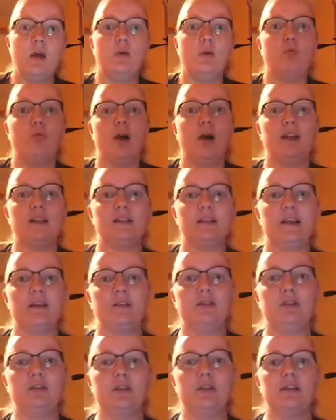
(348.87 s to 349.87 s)
Write
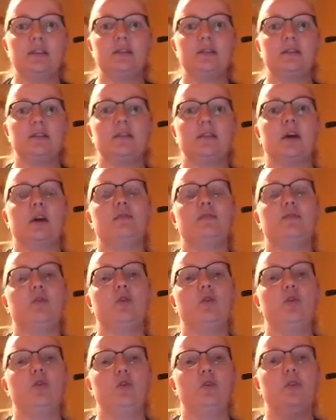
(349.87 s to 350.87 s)
down a list of
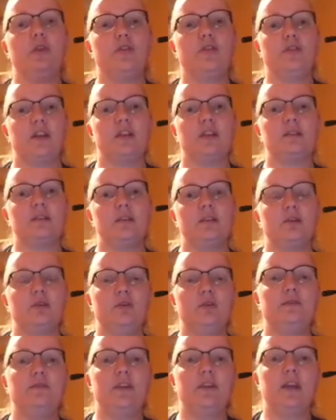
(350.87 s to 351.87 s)
all the things that
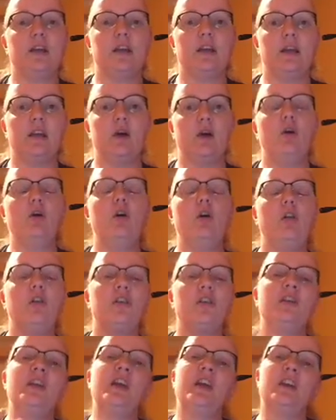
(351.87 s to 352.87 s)
you're feeling, all
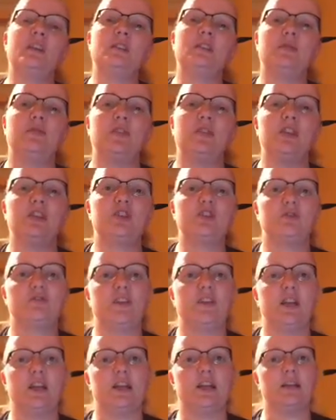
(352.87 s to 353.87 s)
the negative things you're
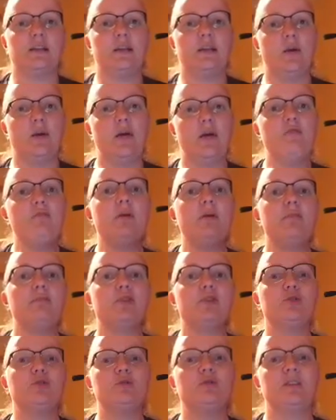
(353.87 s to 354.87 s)
feeling. Now, I
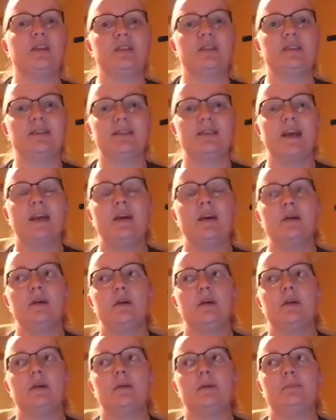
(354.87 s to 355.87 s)
remember doing this,
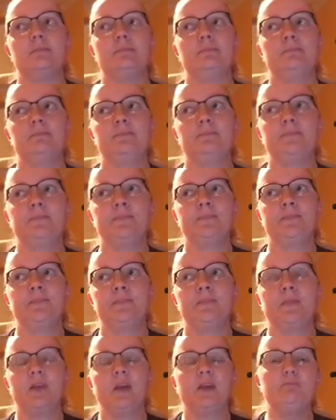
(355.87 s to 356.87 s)

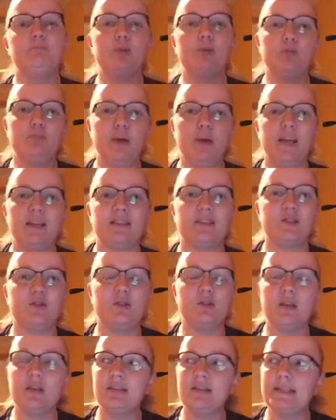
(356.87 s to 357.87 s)
Budapest
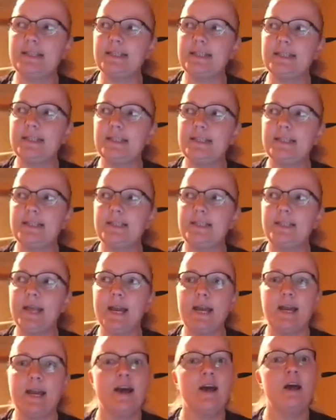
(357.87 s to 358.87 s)

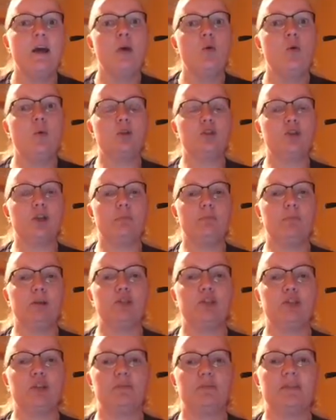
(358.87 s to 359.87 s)
2010 World
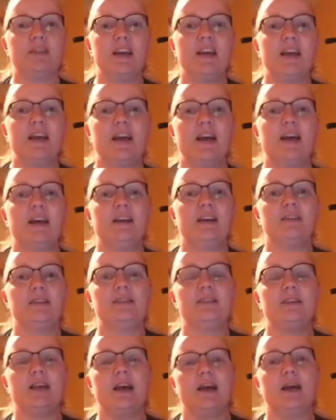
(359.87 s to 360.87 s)
Championships,
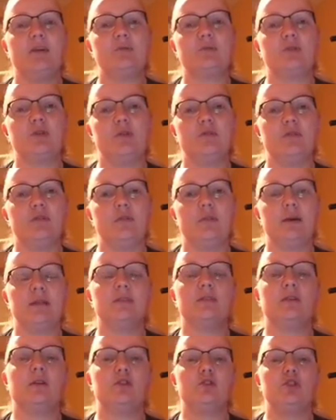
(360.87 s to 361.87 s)
and I was going for a
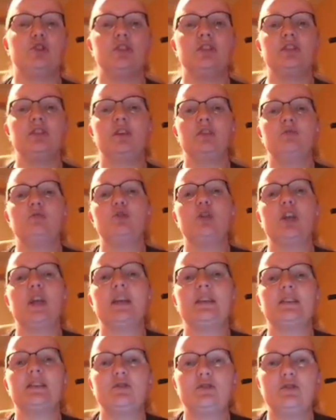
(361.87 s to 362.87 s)
massage, and she said, would you
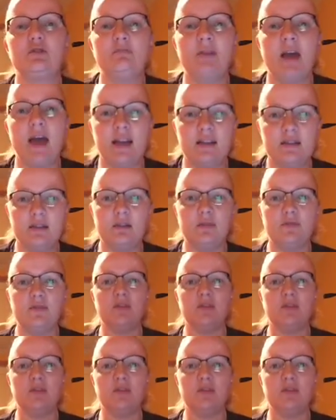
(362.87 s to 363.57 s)
like to do some head stuff?